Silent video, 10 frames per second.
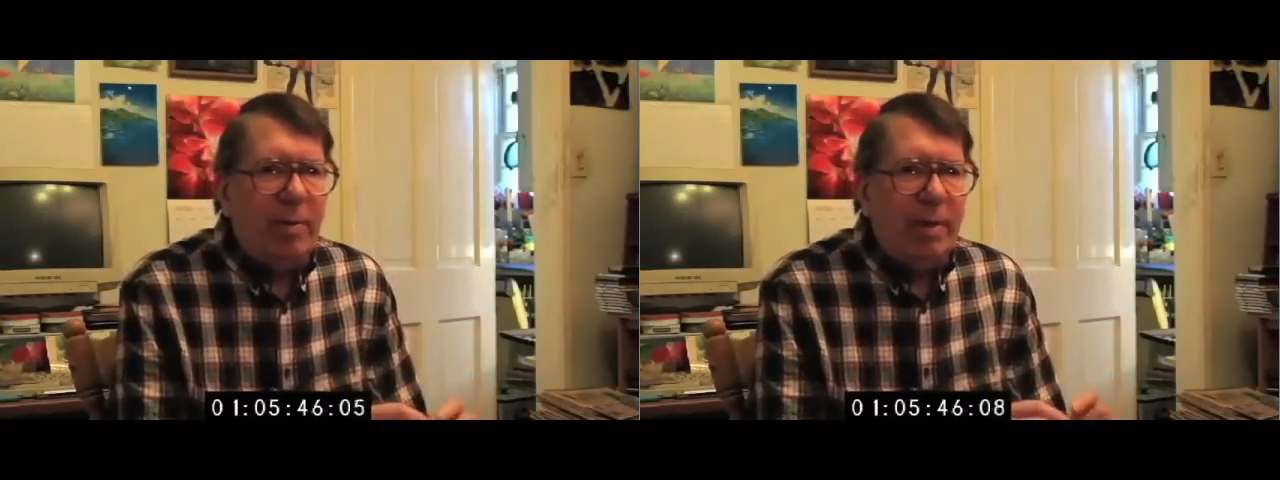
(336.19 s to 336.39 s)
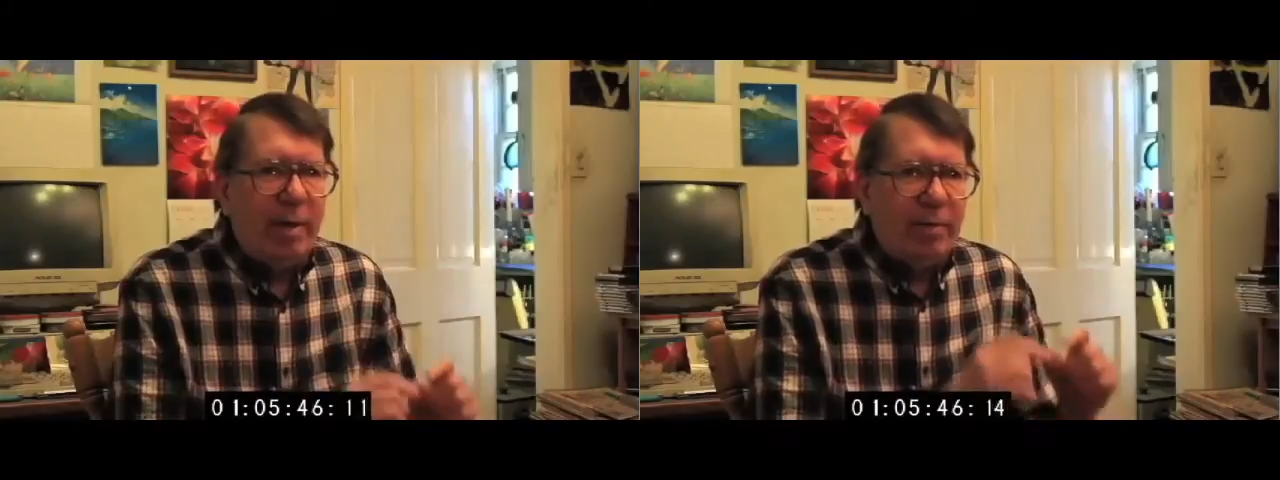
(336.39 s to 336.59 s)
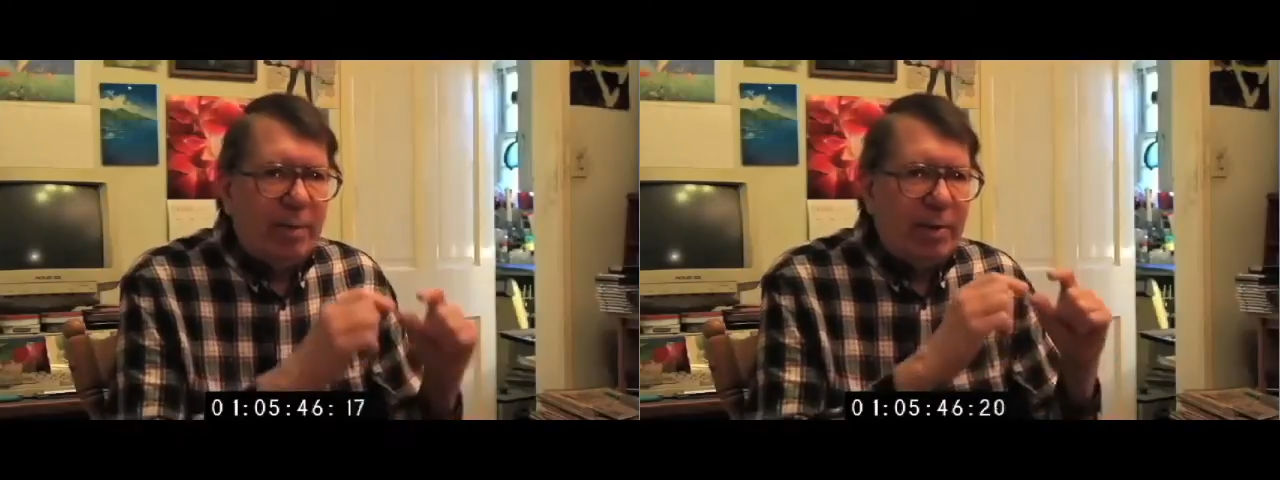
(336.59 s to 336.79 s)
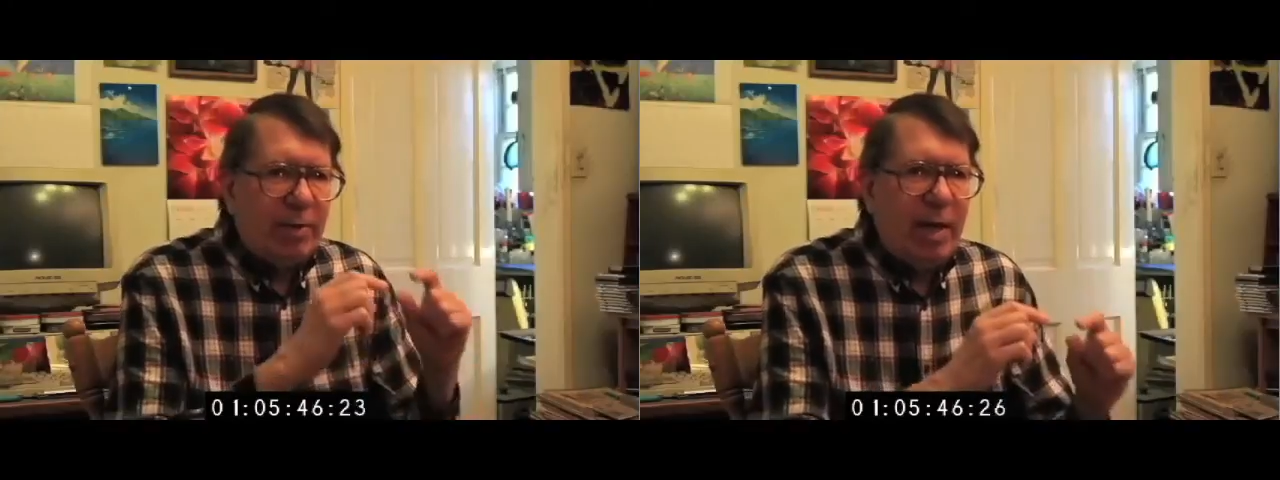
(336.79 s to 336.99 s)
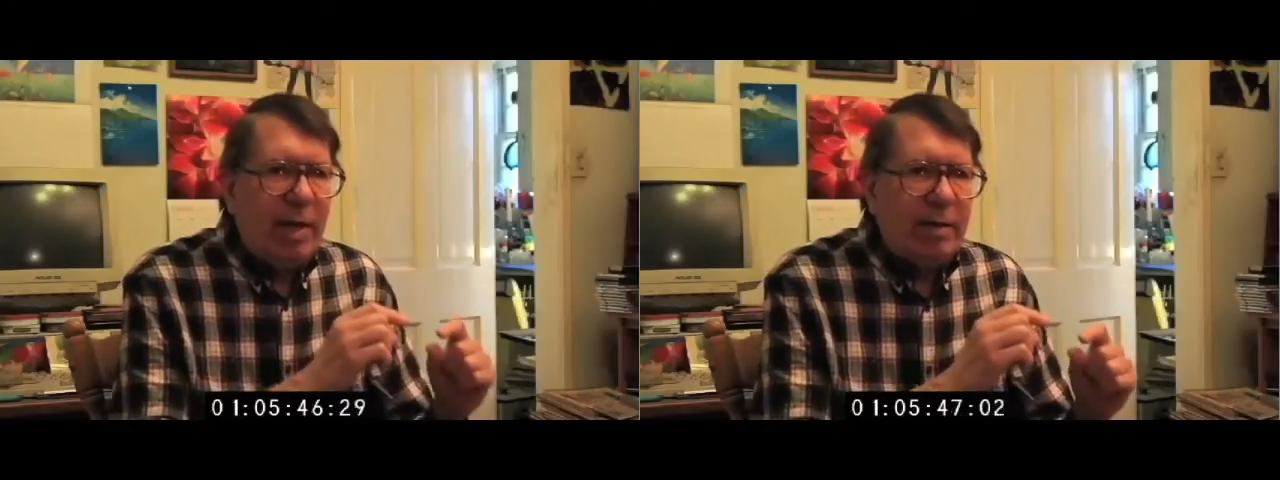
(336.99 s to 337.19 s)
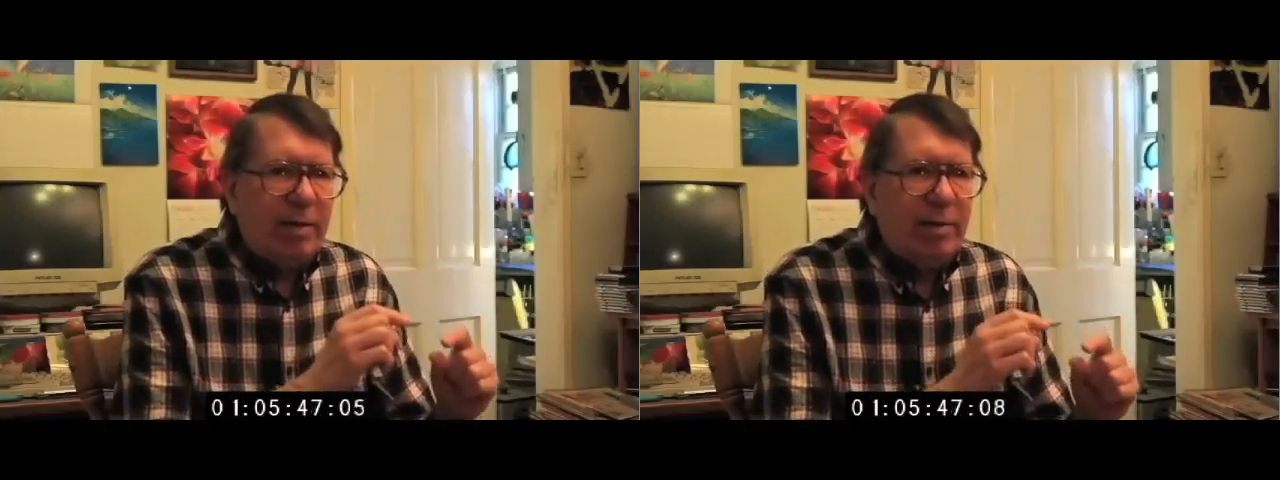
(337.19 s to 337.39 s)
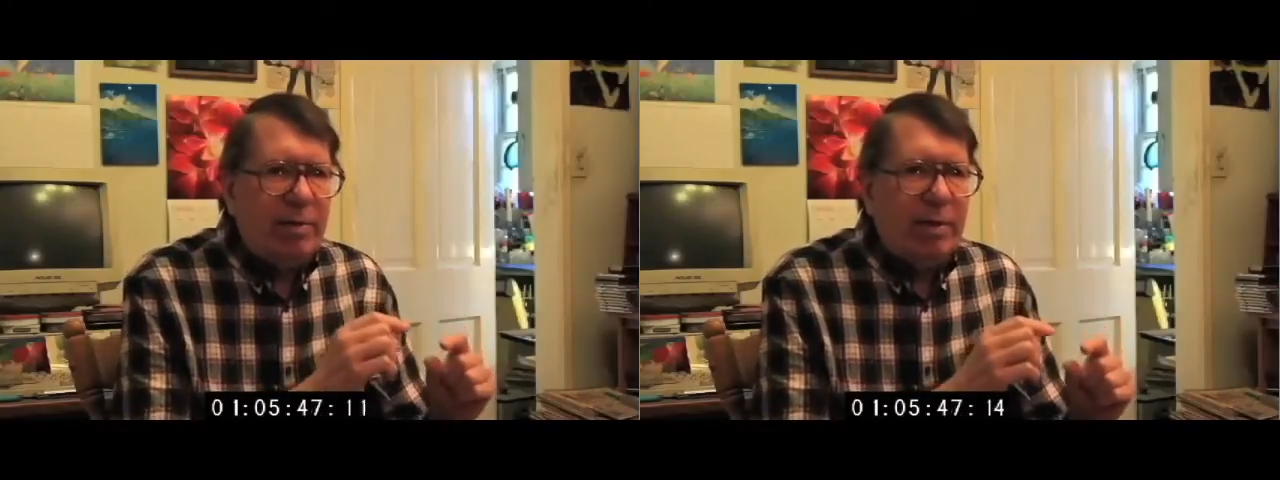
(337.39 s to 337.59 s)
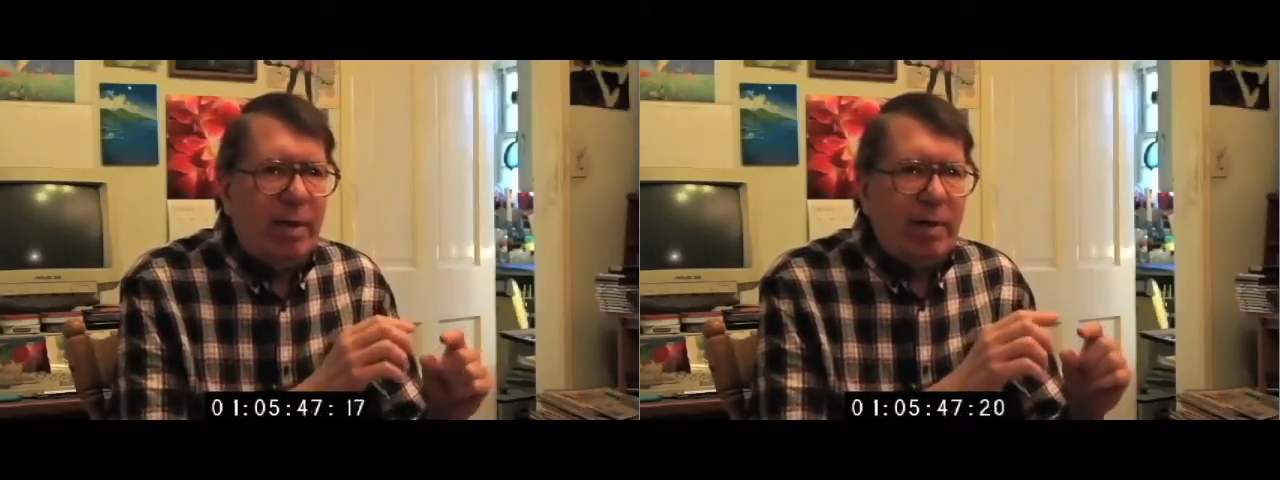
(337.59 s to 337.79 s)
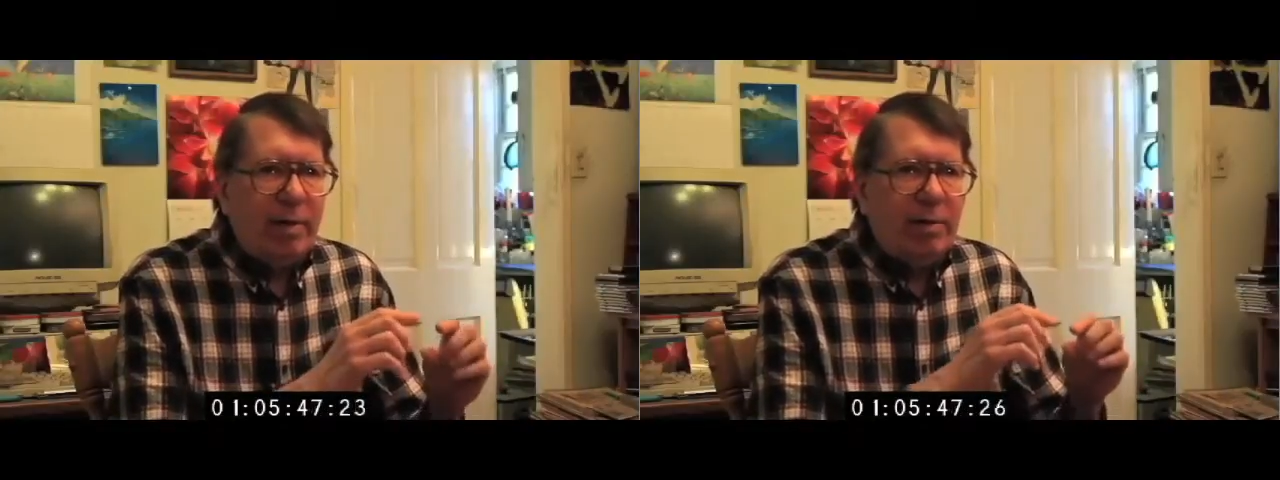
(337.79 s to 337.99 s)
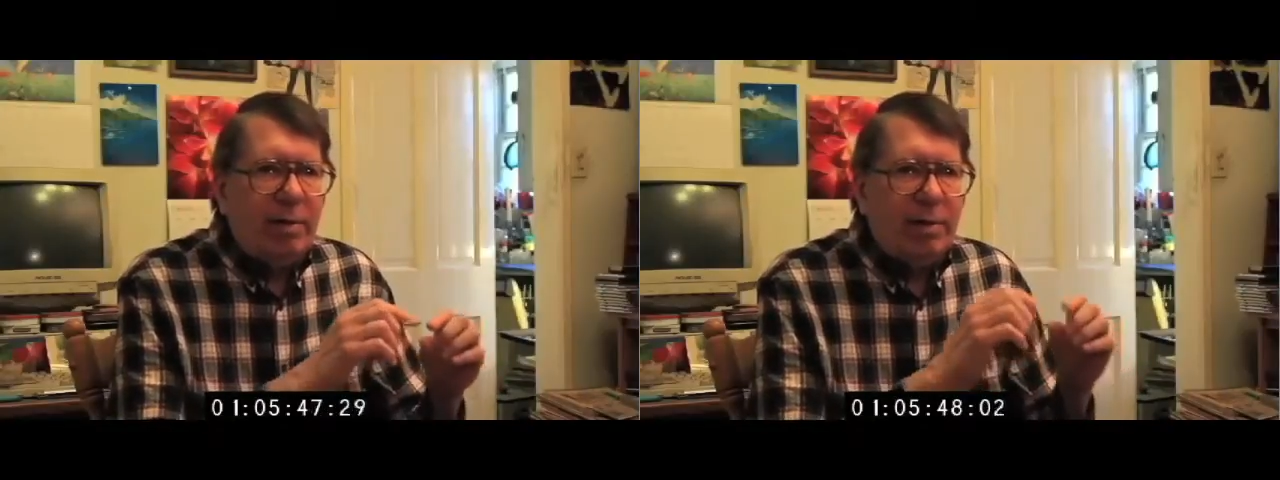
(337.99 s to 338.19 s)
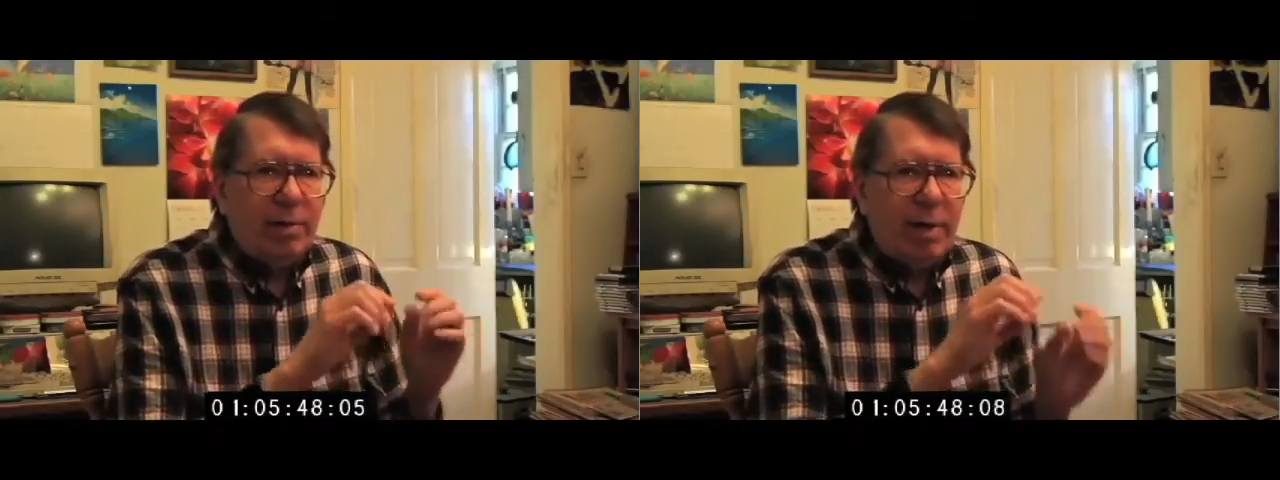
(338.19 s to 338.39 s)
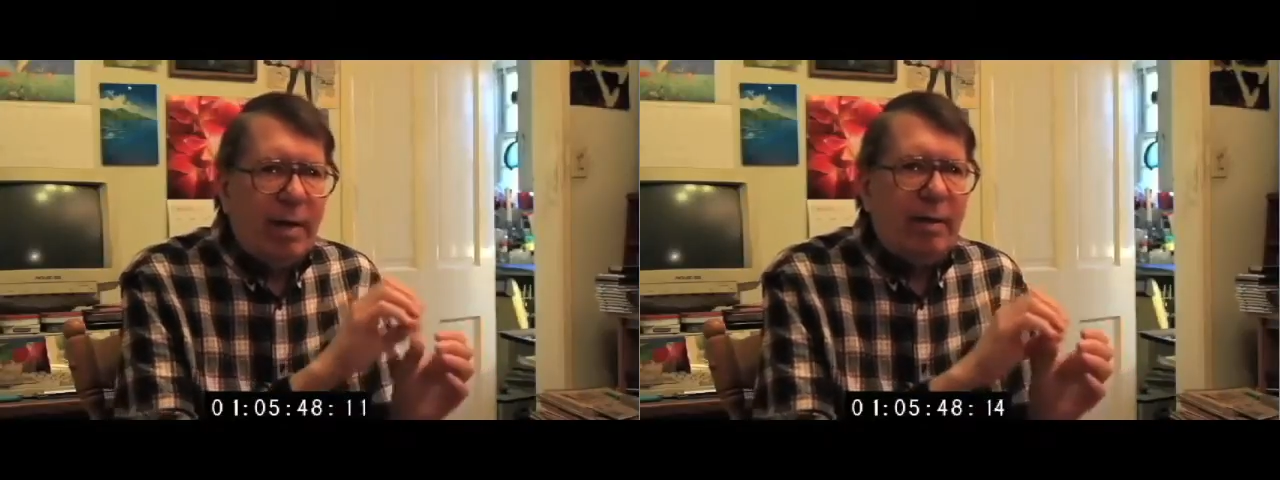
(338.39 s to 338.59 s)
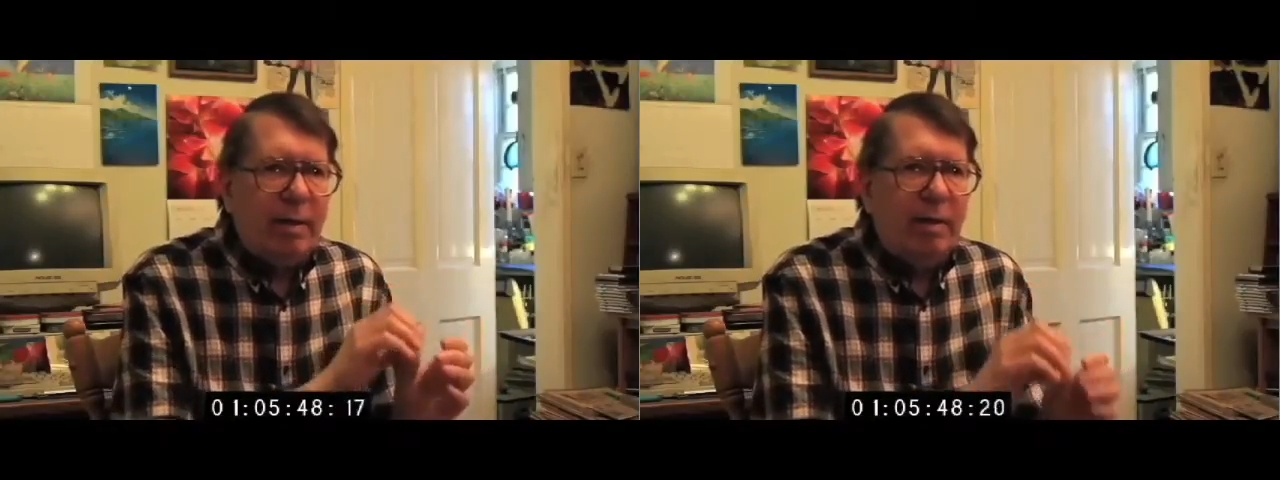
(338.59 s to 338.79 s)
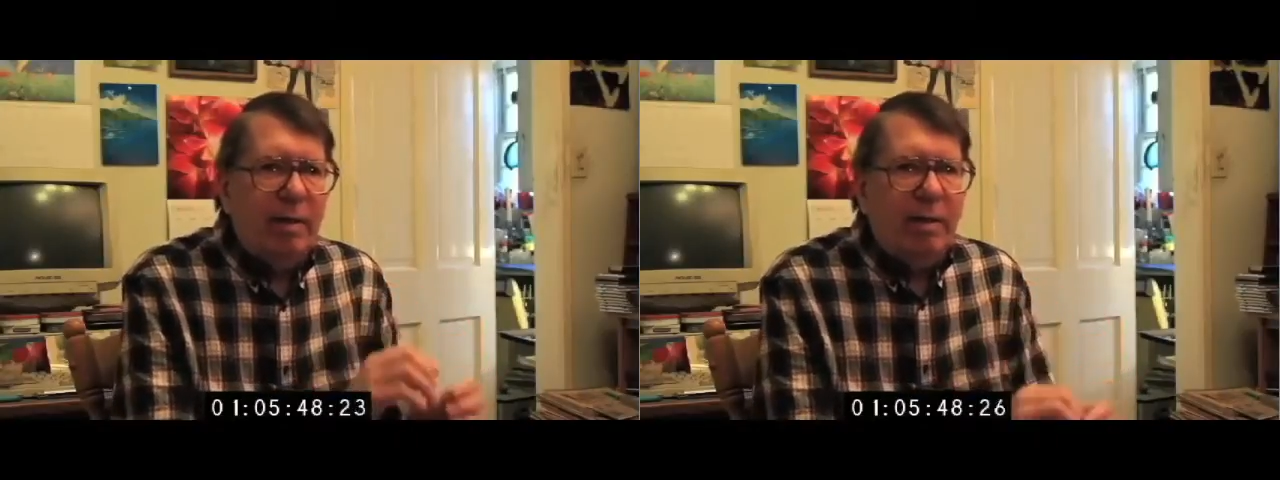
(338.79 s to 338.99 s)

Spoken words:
and they have to be exactly this size and exactly,